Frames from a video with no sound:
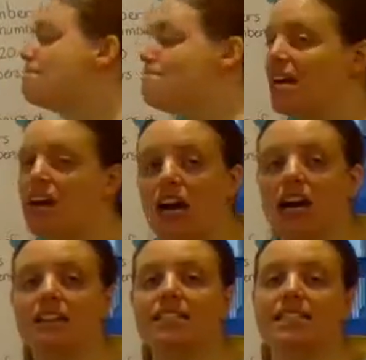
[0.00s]

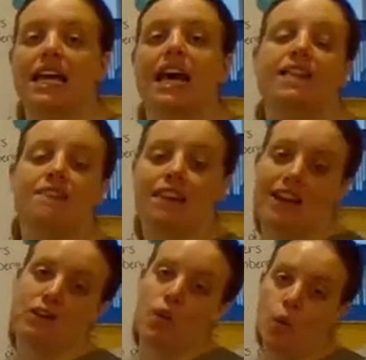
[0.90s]
because they
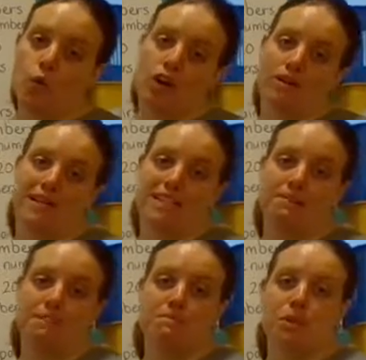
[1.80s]
are all going to
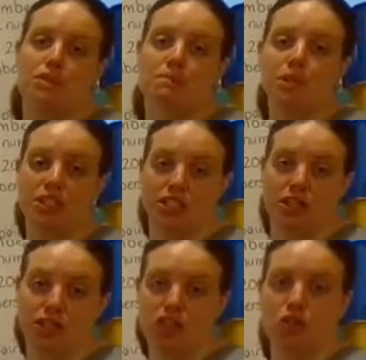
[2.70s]
be multiples
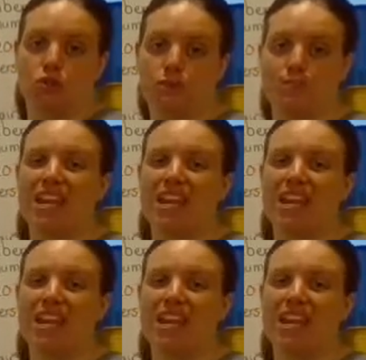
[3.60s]
of 2.